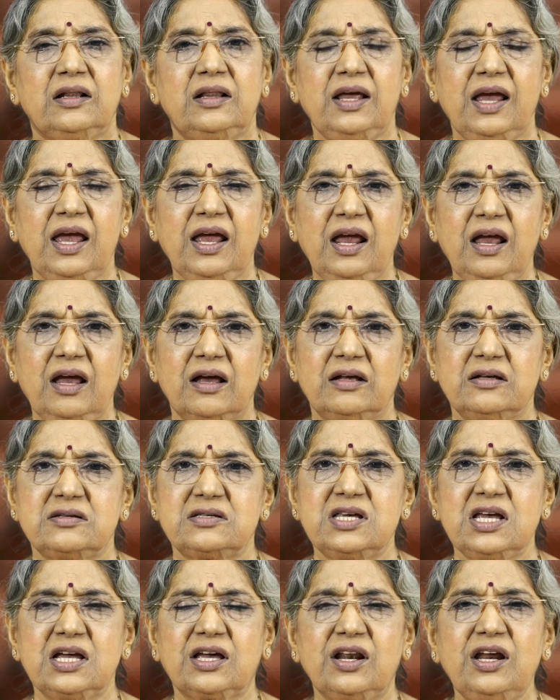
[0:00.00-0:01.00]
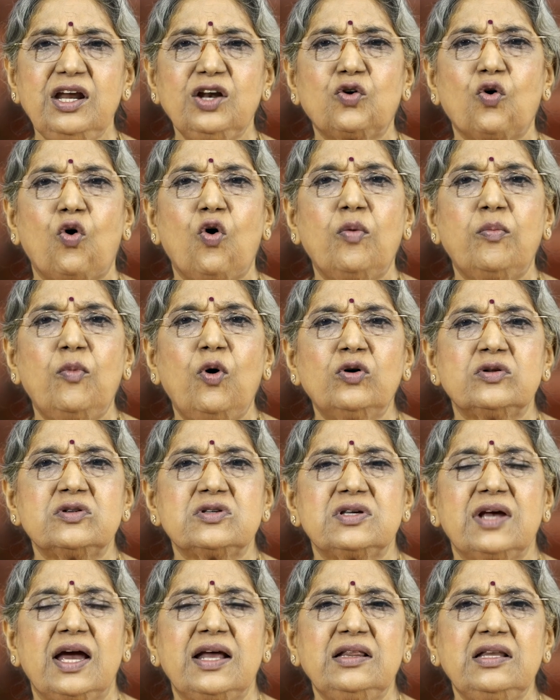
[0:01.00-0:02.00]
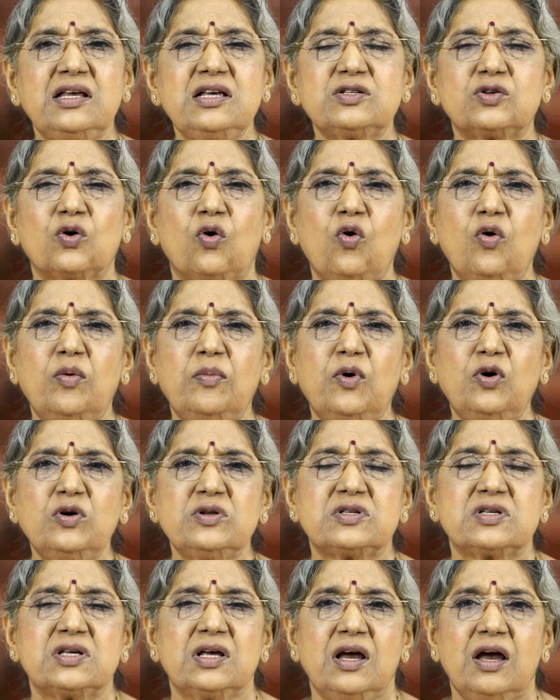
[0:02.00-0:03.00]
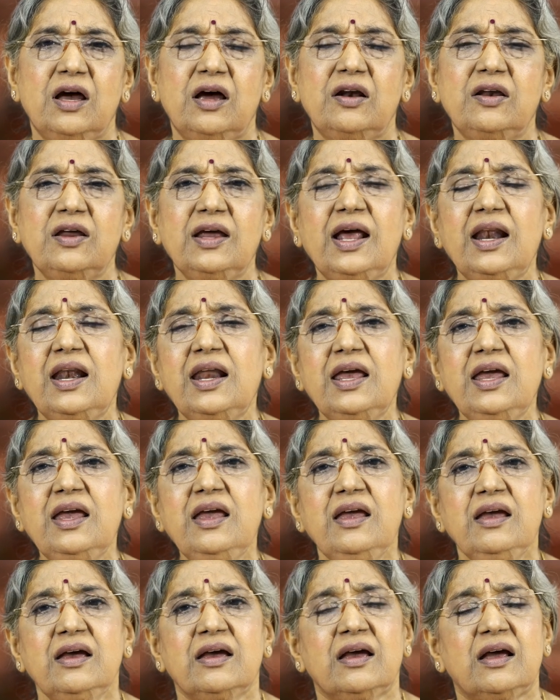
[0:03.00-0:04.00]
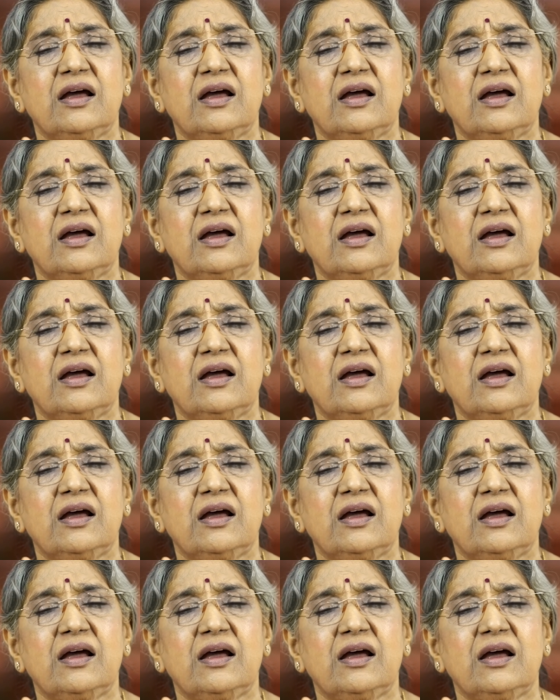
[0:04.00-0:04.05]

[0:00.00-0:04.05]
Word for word: They secrete hormones, and these hormones really,